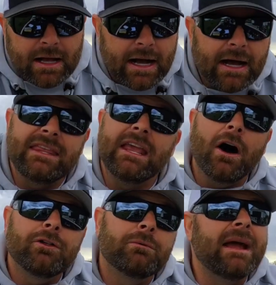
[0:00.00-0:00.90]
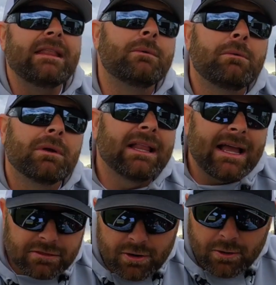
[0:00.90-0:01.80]
The other bait that we really
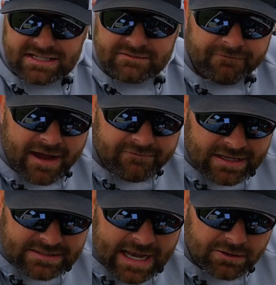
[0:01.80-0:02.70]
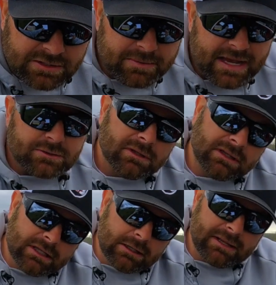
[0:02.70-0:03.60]
like throwing, it's a 5/8 ounce bait, so a
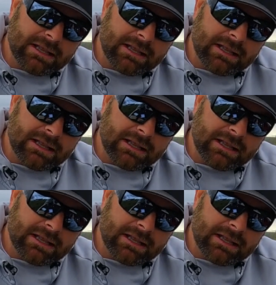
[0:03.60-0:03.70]
little bit